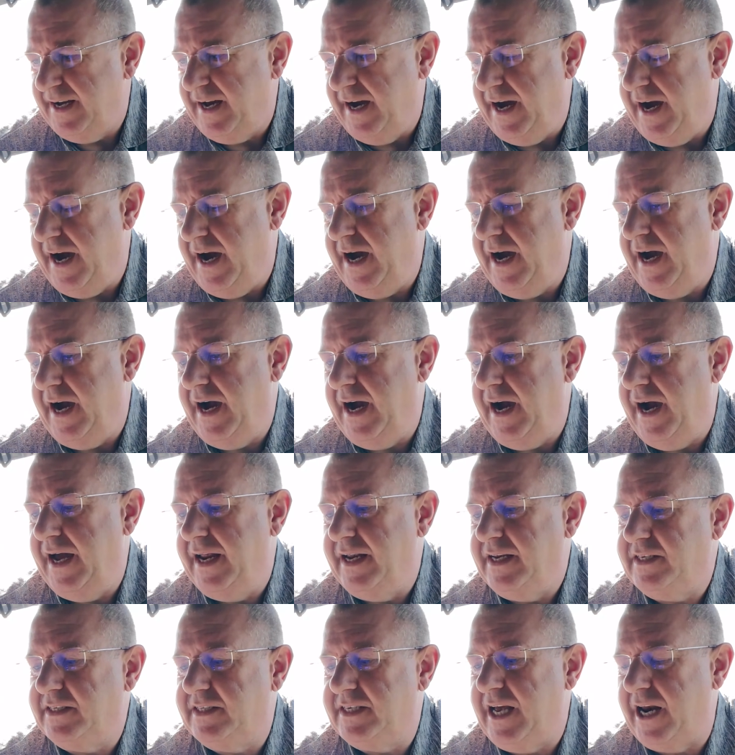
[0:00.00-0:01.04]

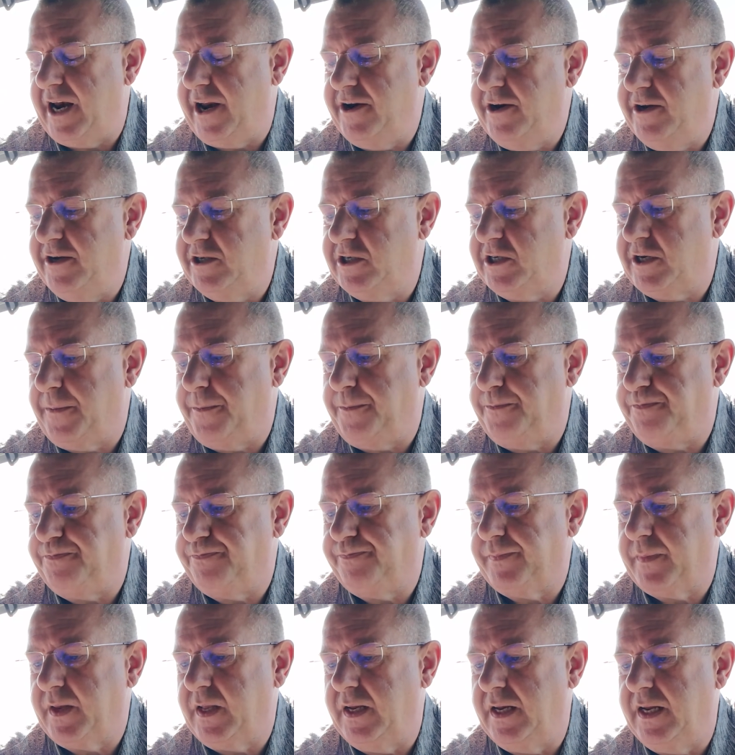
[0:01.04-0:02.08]
And it's telling us,
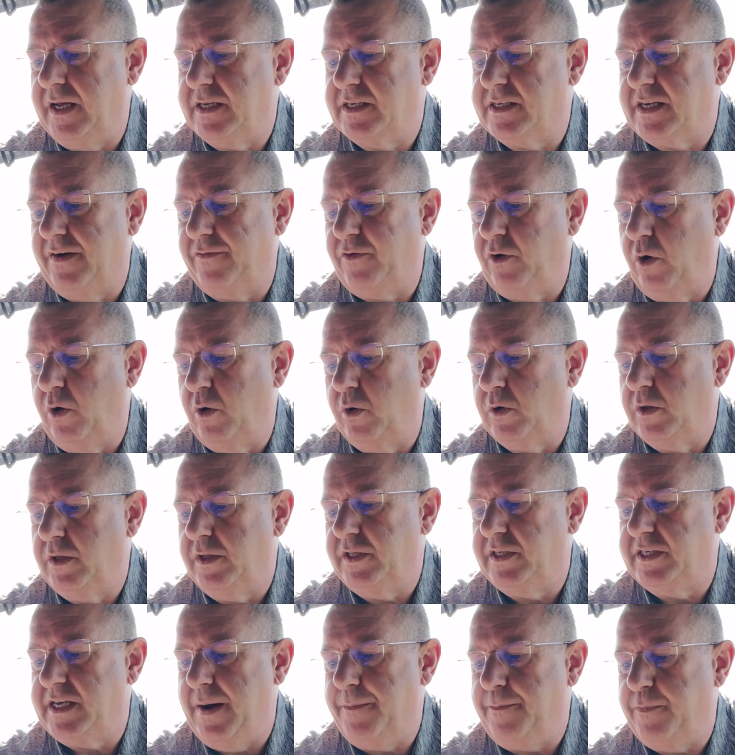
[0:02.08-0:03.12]
let's have a
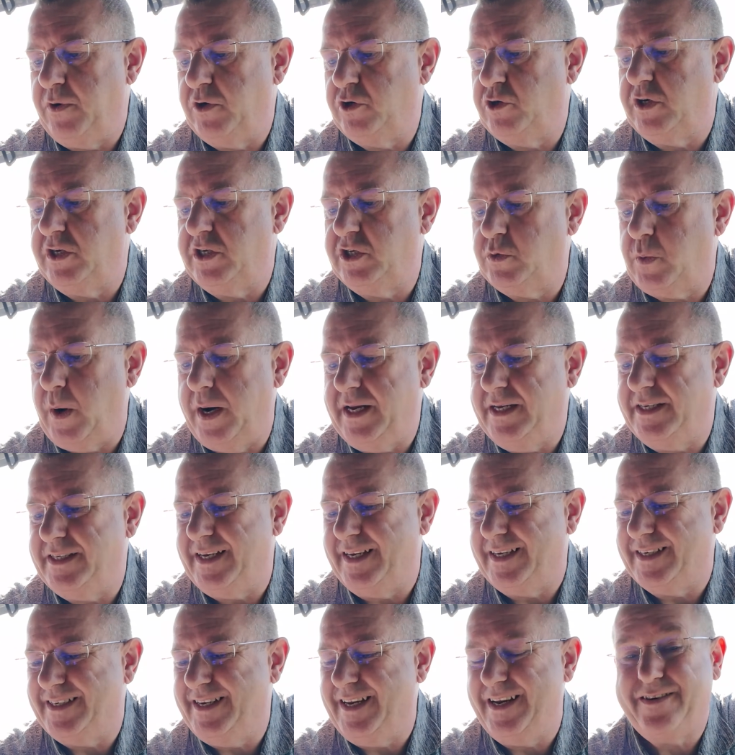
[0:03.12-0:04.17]
look. The temperature is
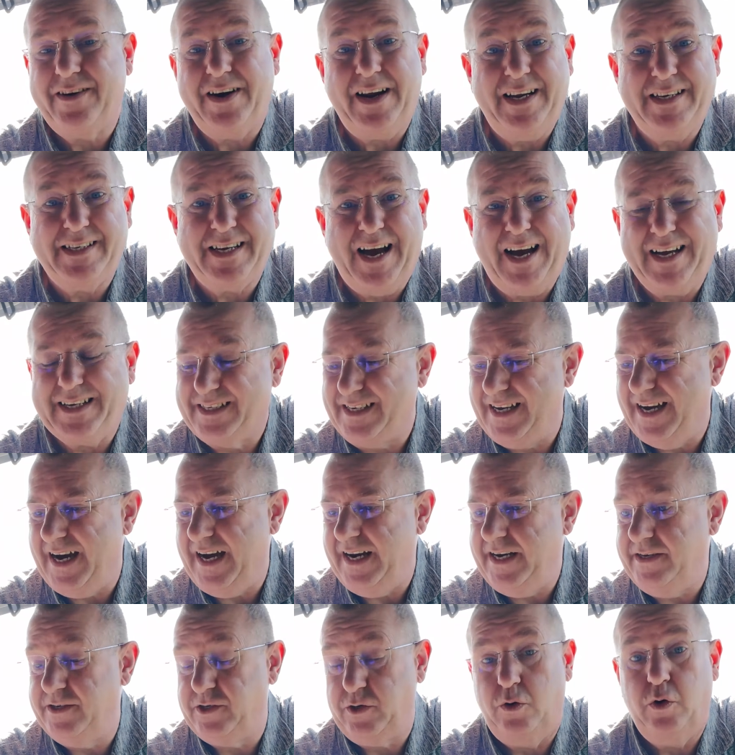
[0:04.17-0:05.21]
26 degrees
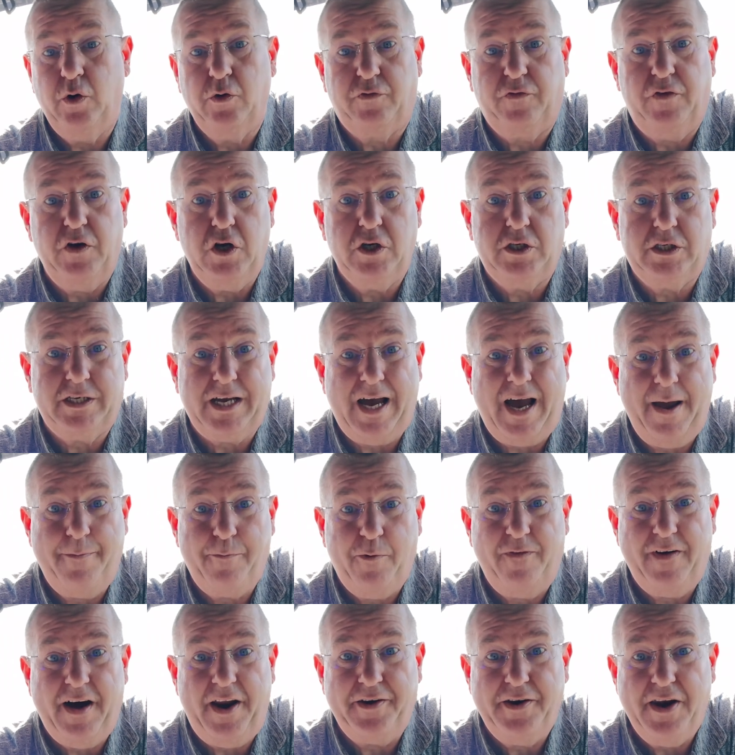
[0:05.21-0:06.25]
outside. So it's the first time
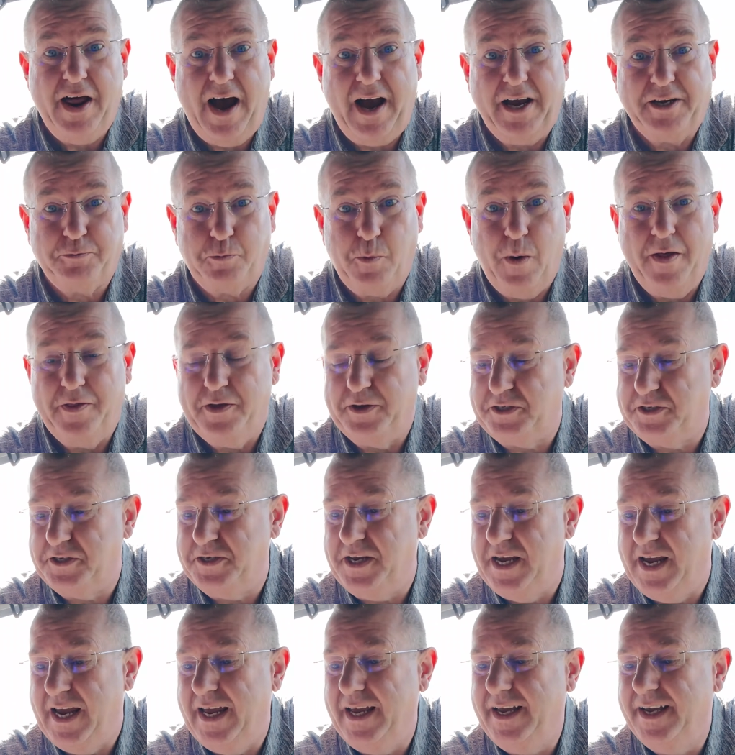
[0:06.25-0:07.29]
we've had nice weather
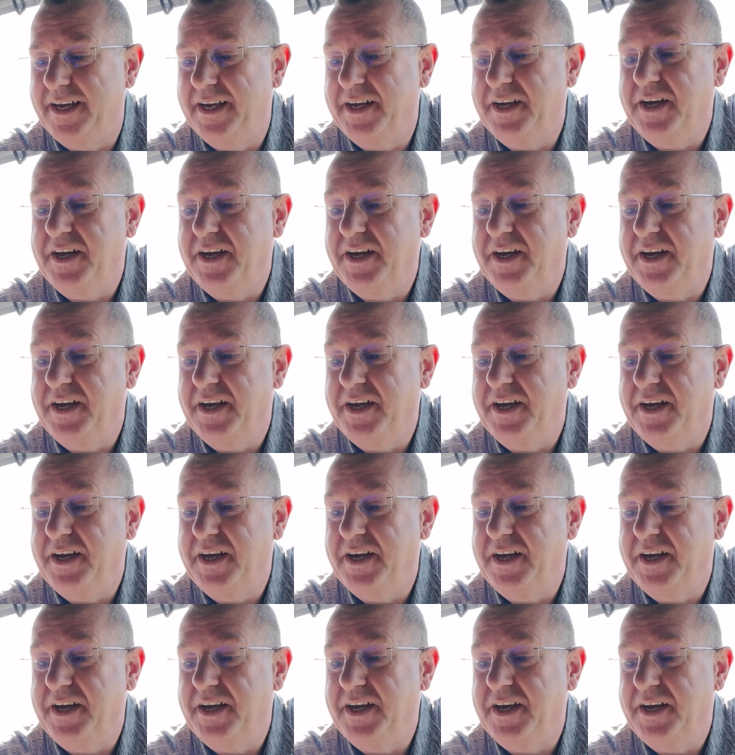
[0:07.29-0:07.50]
today.